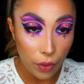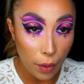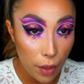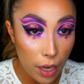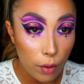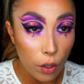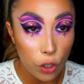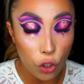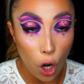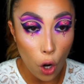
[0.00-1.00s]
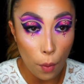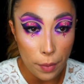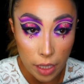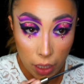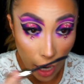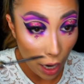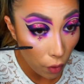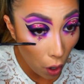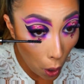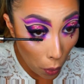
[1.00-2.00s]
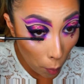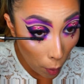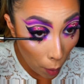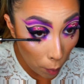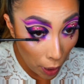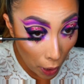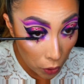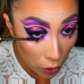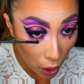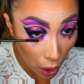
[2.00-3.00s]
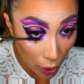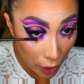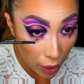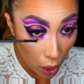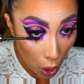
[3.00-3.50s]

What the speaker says: And then I'm going to throw mascara on the bottom lash line.